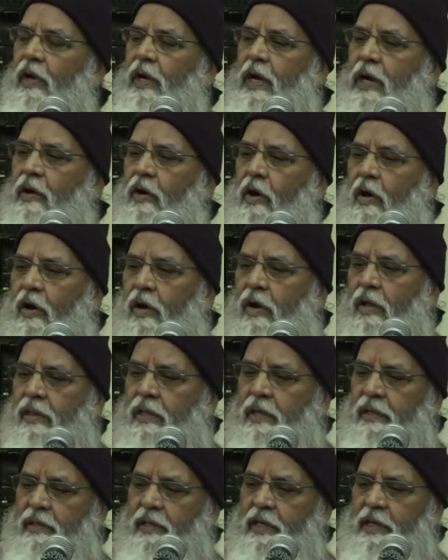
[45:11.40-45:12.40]
Get all
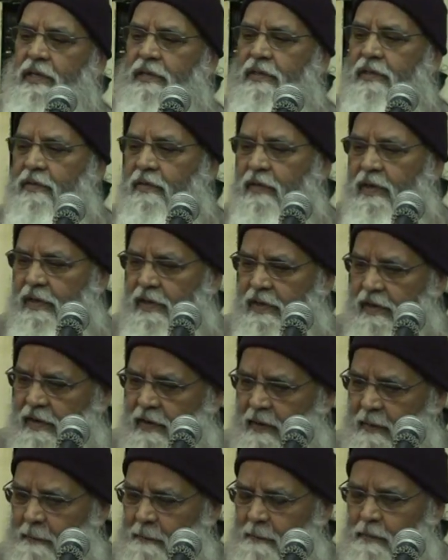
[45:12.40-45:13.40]
the things together.
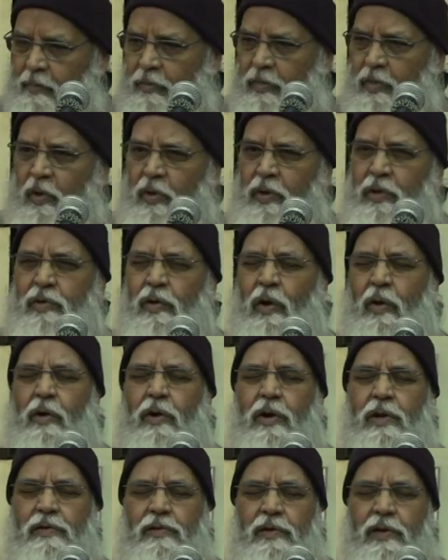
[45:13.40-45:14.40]
Now he is
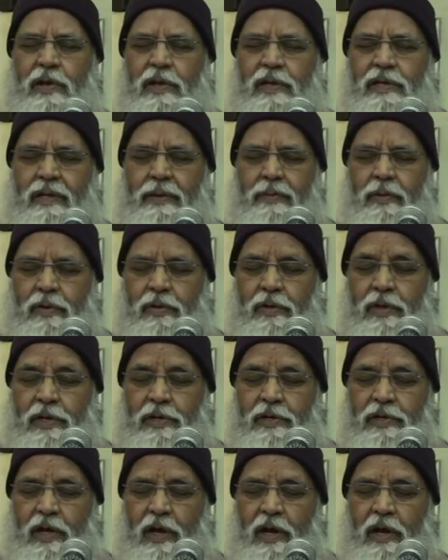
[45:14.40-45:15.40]
already serious about
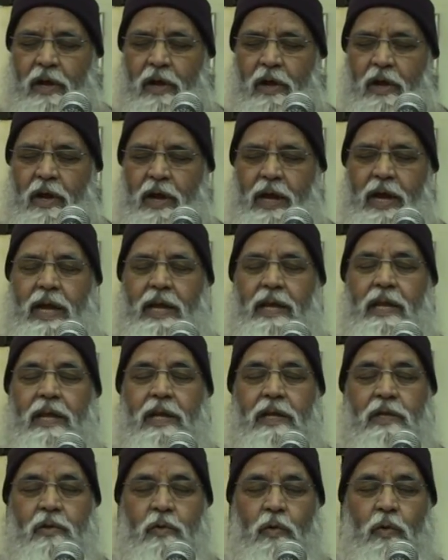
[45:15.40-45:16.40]
Diksha. And
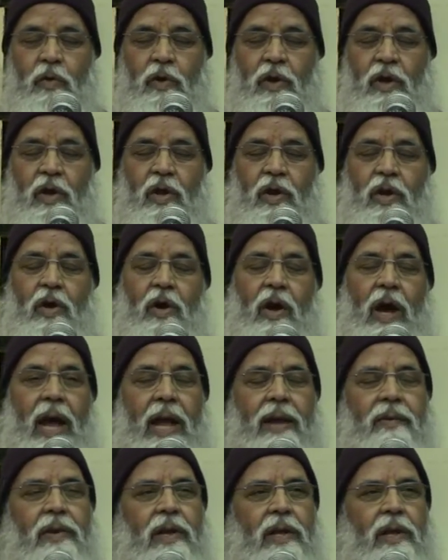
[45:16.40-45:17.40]
he is told, now
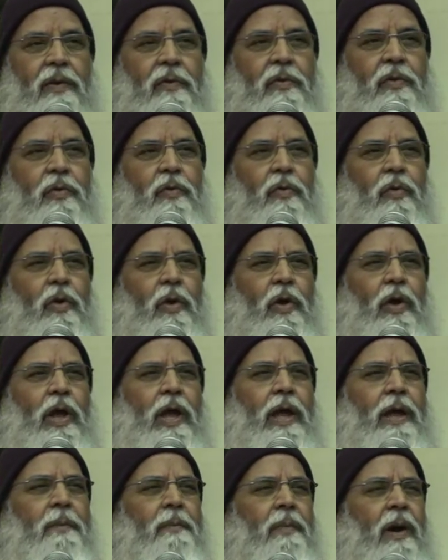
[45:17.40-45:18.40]
I will give you
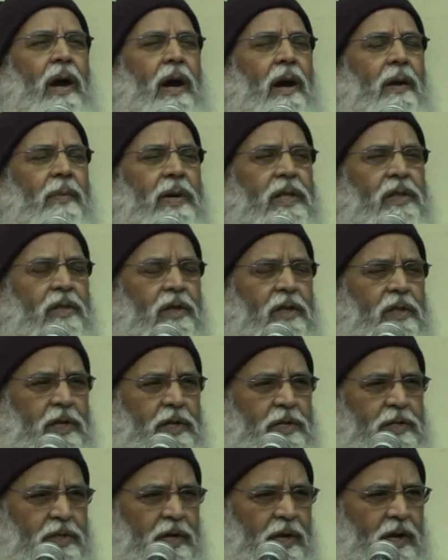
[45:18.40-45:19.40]
a Mahamantra
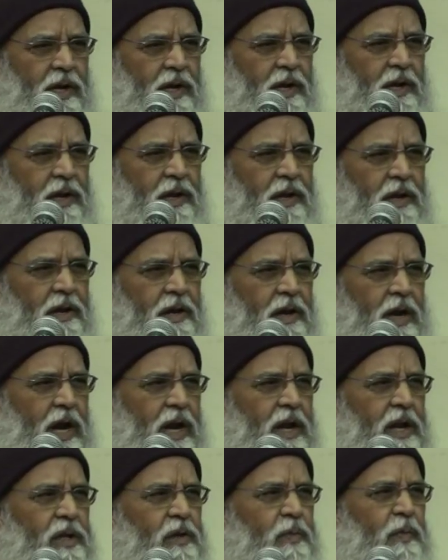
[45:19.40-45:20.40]
Diksha.
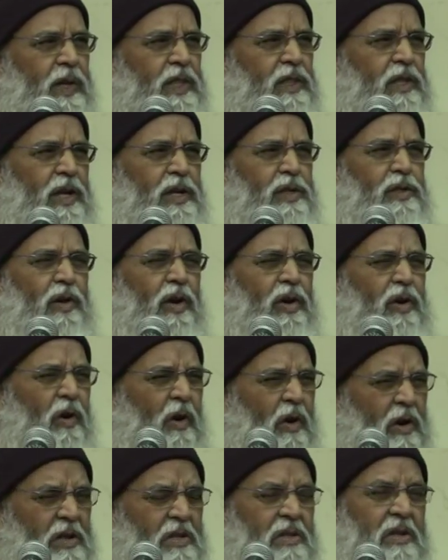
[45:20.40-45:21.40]
And his mantra is not
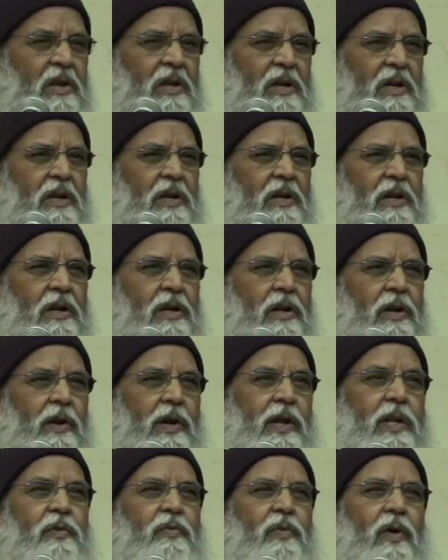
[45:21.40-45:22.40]
ordinary.
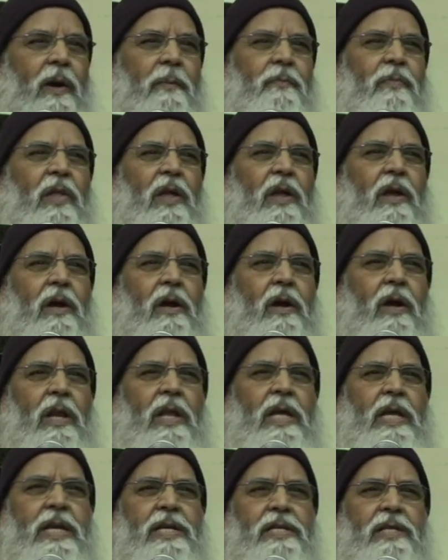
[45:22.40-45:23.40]
It is from
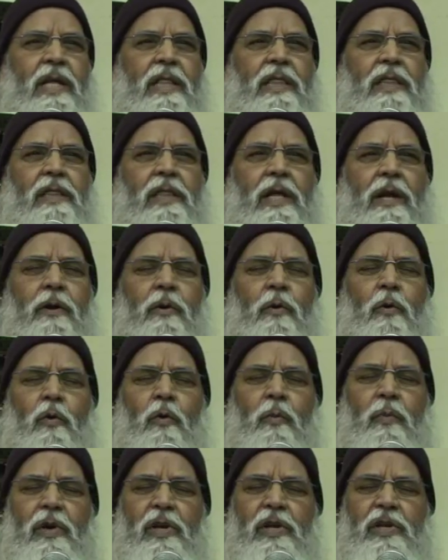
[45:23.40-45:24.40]
Kali
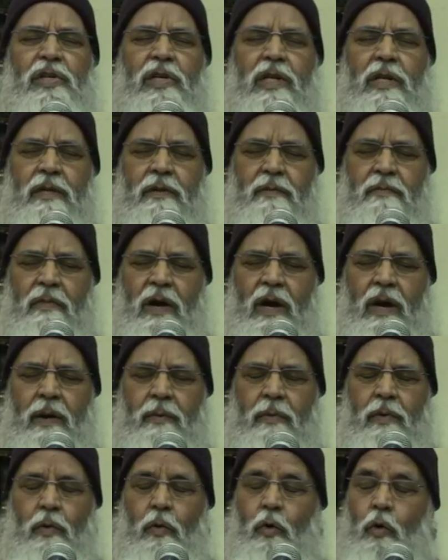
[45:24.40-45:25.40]
Santaranopanishad Maha.